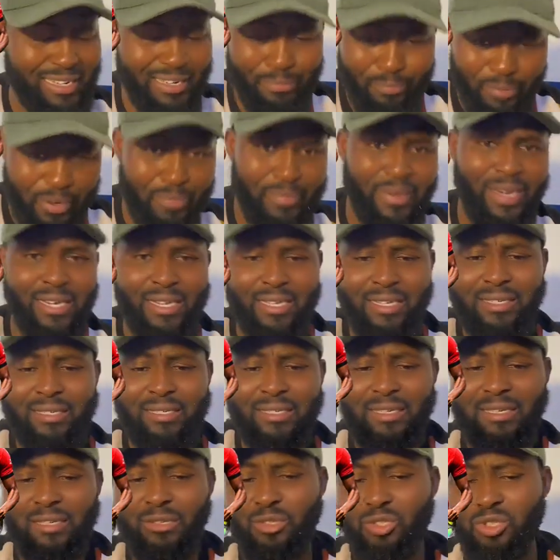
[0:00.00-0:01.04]
the Premier League,
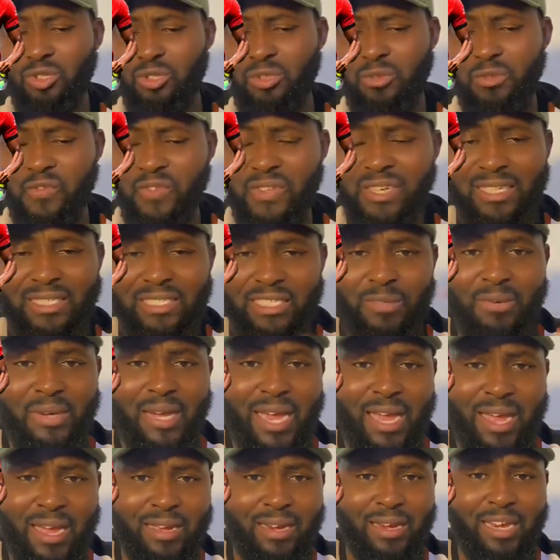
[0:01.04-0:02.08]
also even the Serie
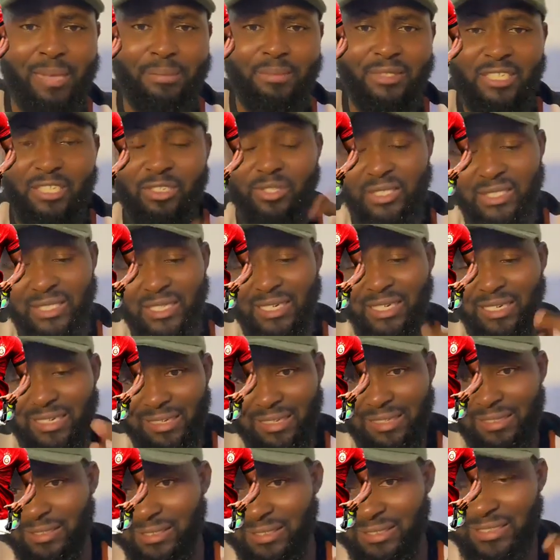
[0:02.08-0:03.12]
A clubs interested in
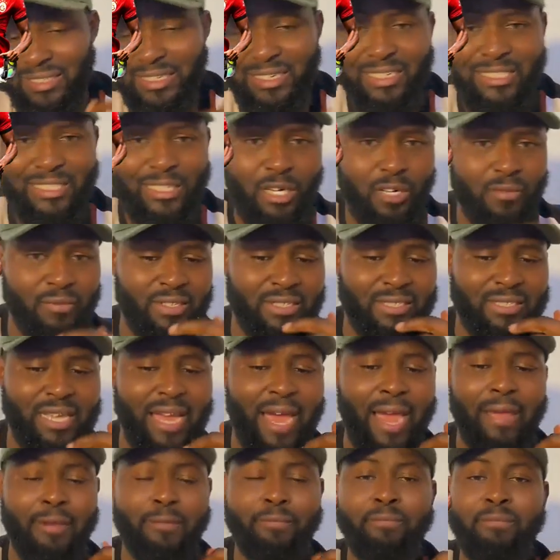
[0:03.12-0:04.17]
the signature of this
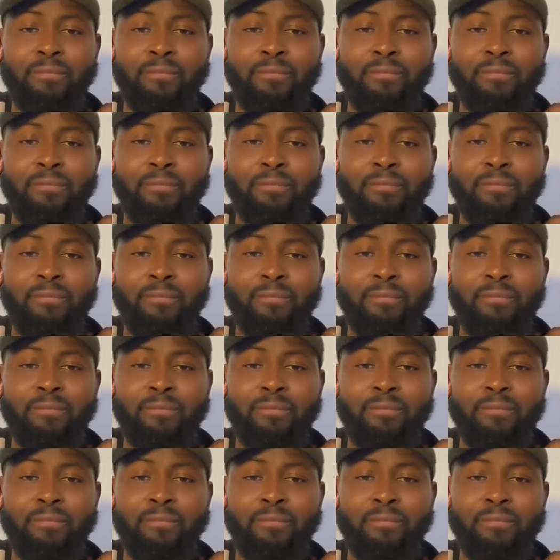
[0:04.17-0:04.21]
guy.